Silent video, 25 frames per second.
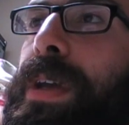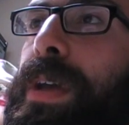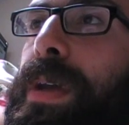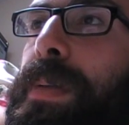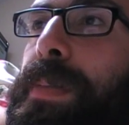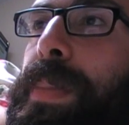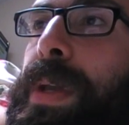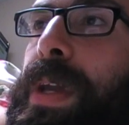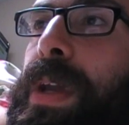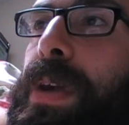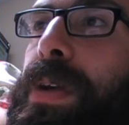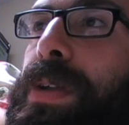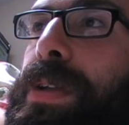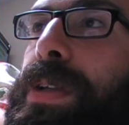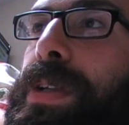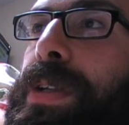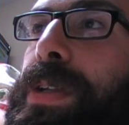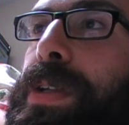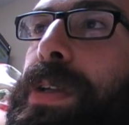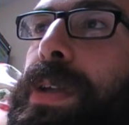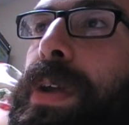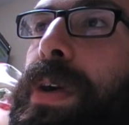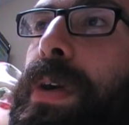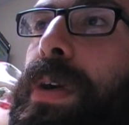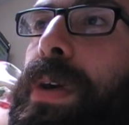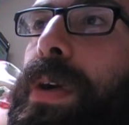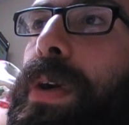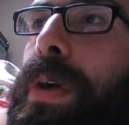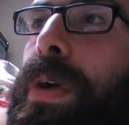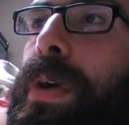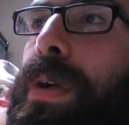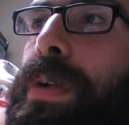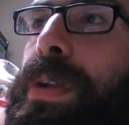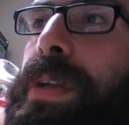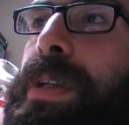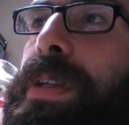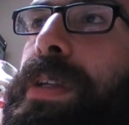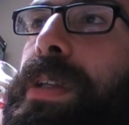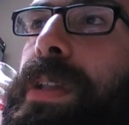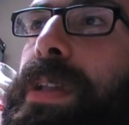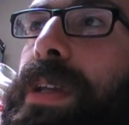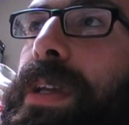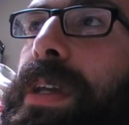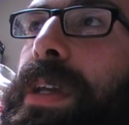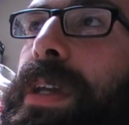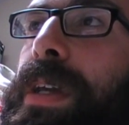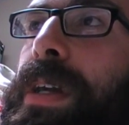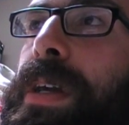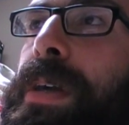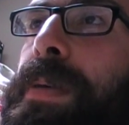Because
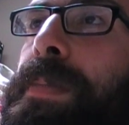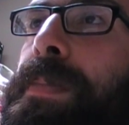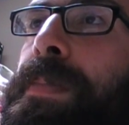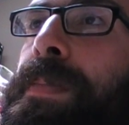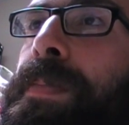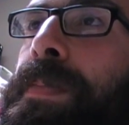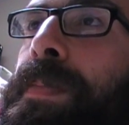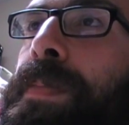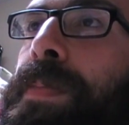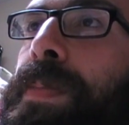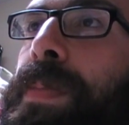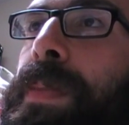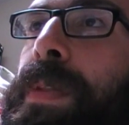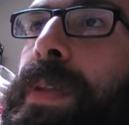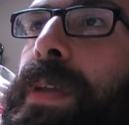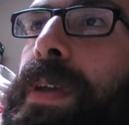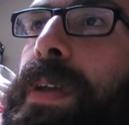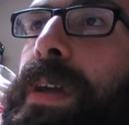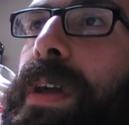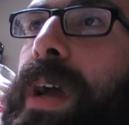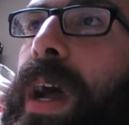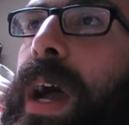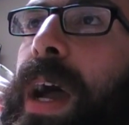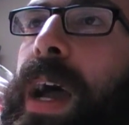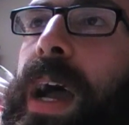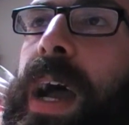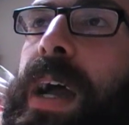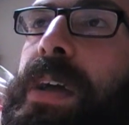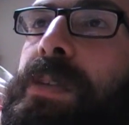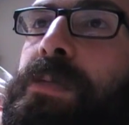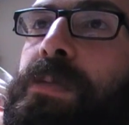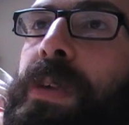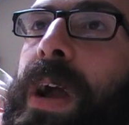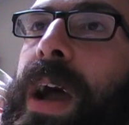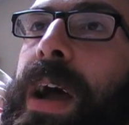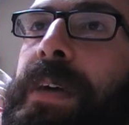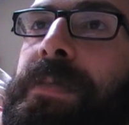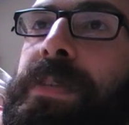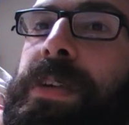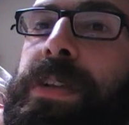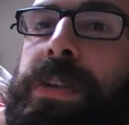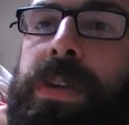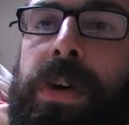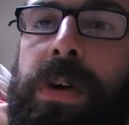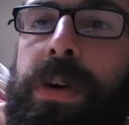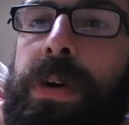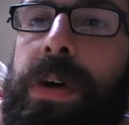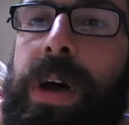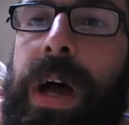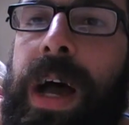honestly, I'd rather
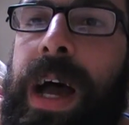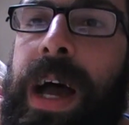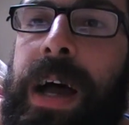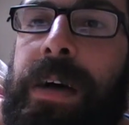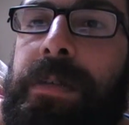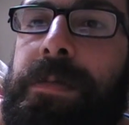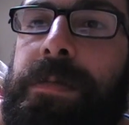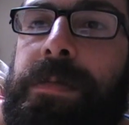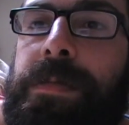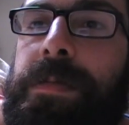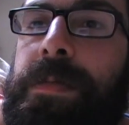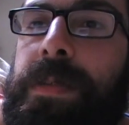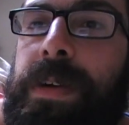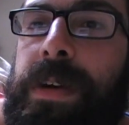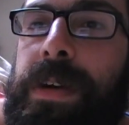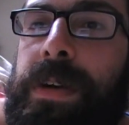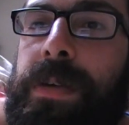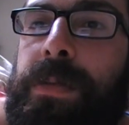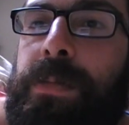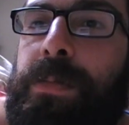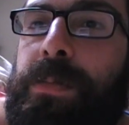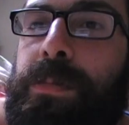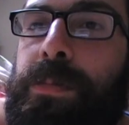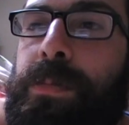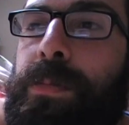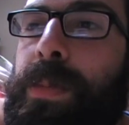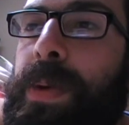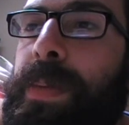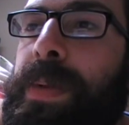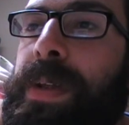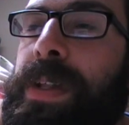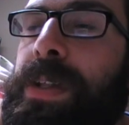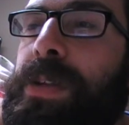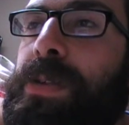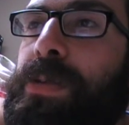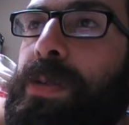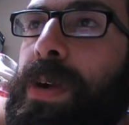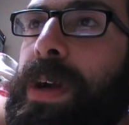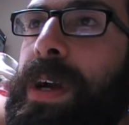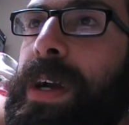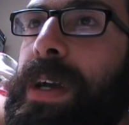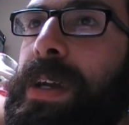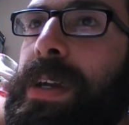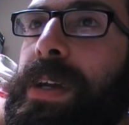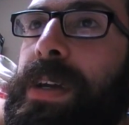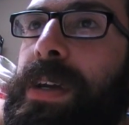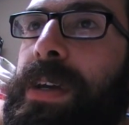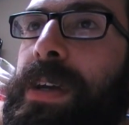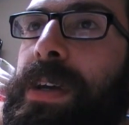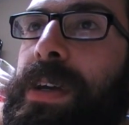not have women try